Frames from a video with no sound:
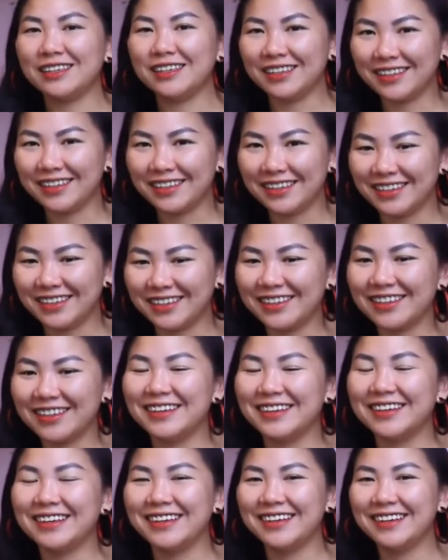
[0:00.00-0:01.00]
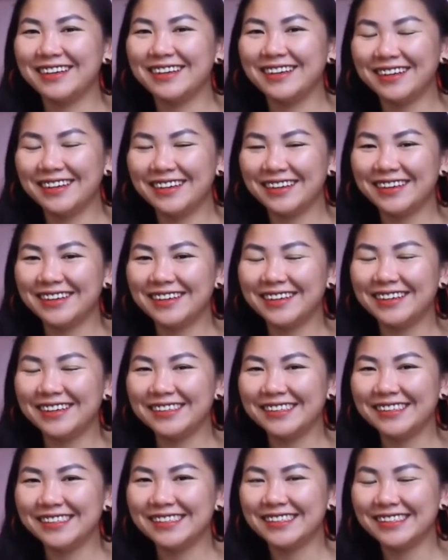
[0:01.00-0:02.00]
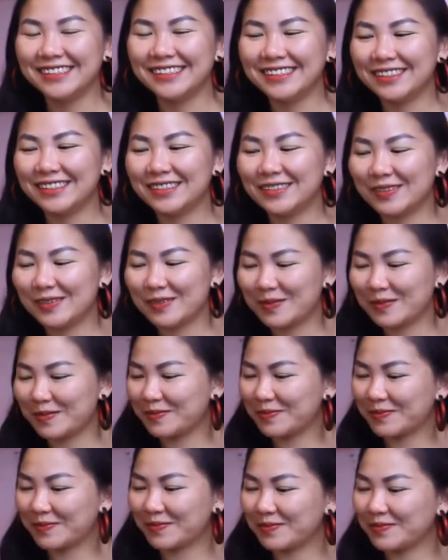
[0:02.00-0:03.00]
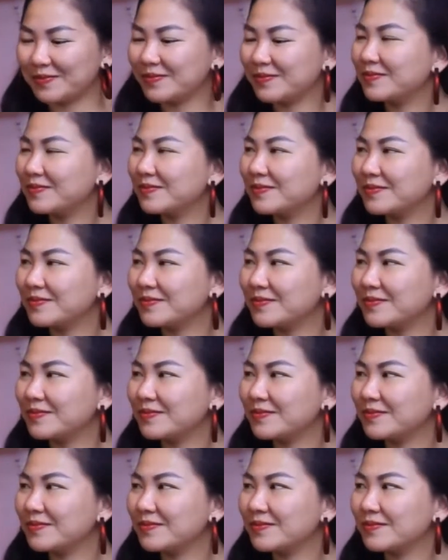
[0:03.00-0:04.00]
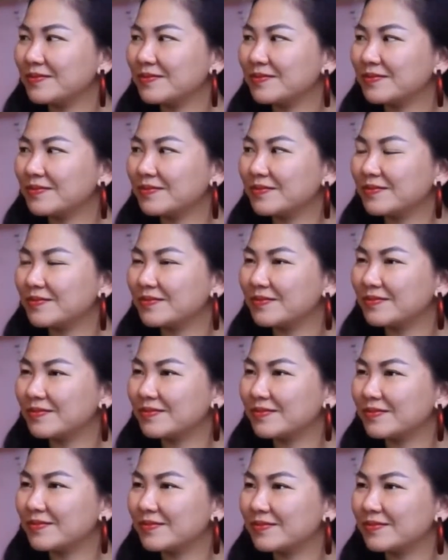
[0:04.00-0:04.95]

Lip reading: This person isn't speaking.